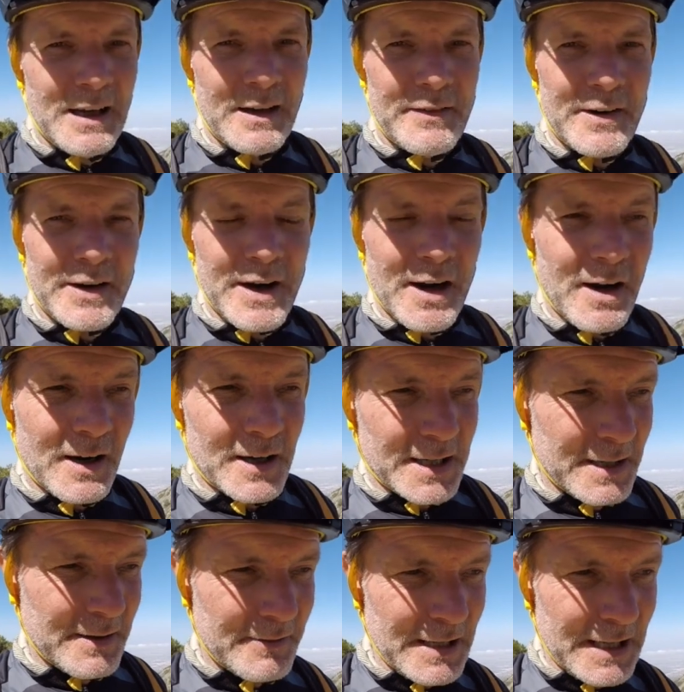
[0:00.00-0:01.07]
very hard.
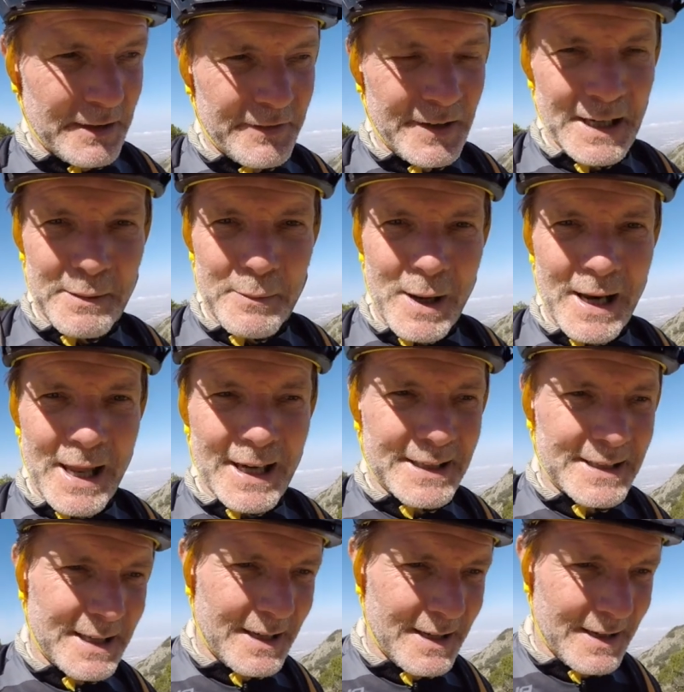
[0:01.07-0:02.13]
I really feel it in my
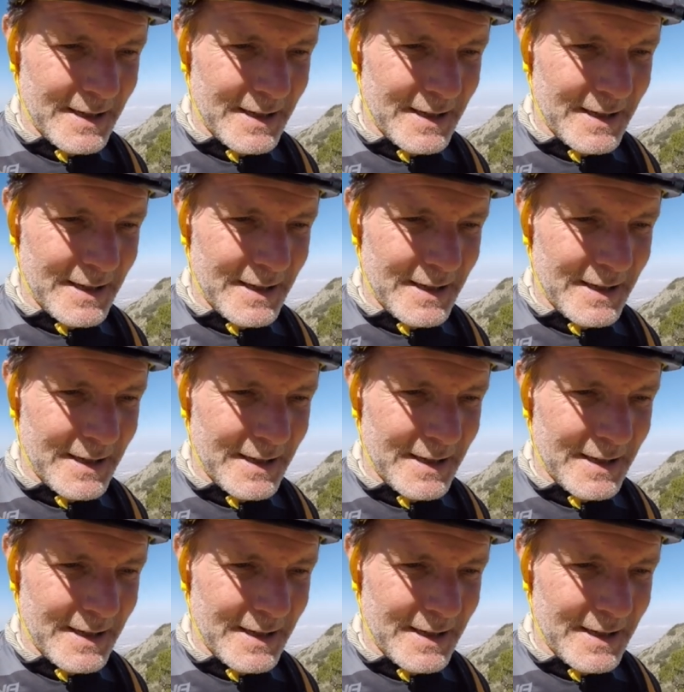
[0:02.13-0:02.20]
legs.